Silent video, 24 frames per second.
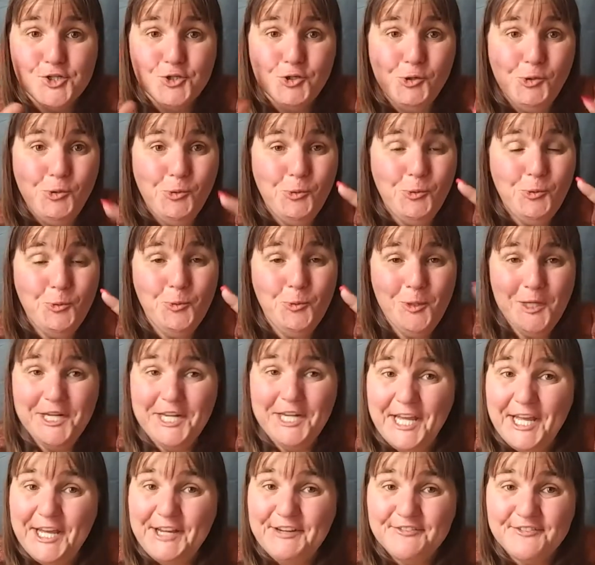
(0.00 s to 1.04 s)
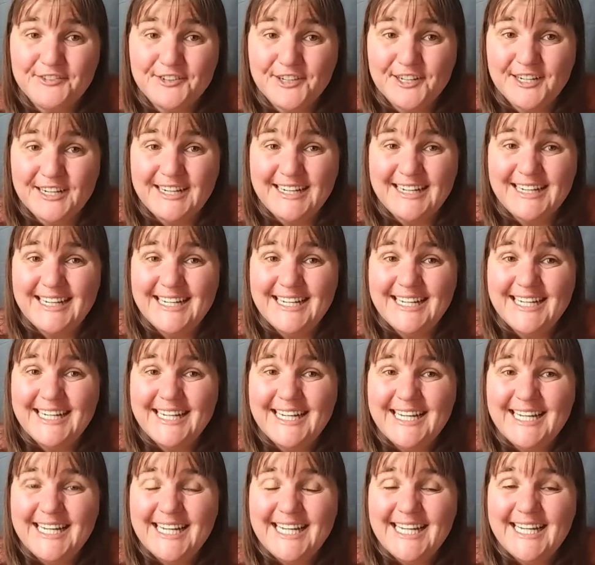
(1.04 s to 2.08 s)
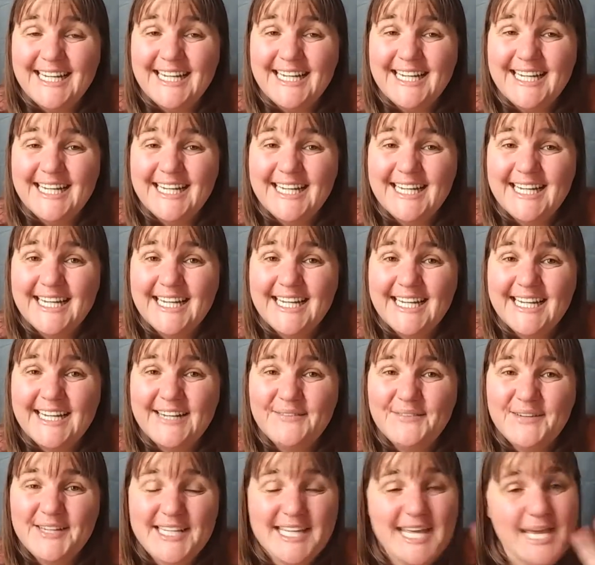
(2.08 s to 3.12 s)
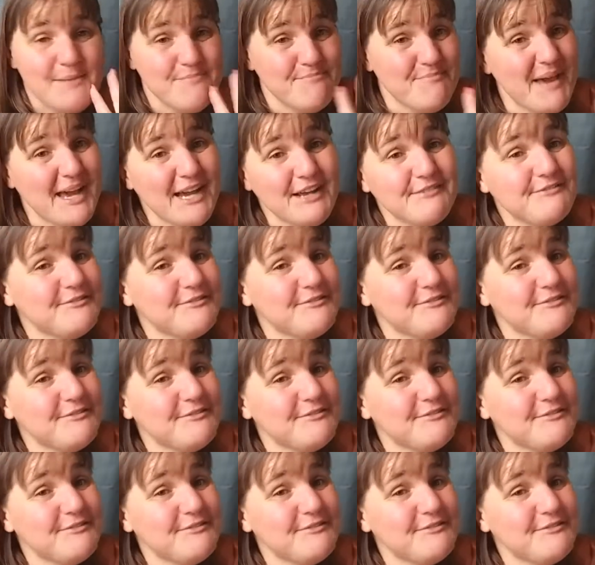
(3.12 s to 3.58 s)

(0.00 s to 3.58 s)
whatever. We came back from our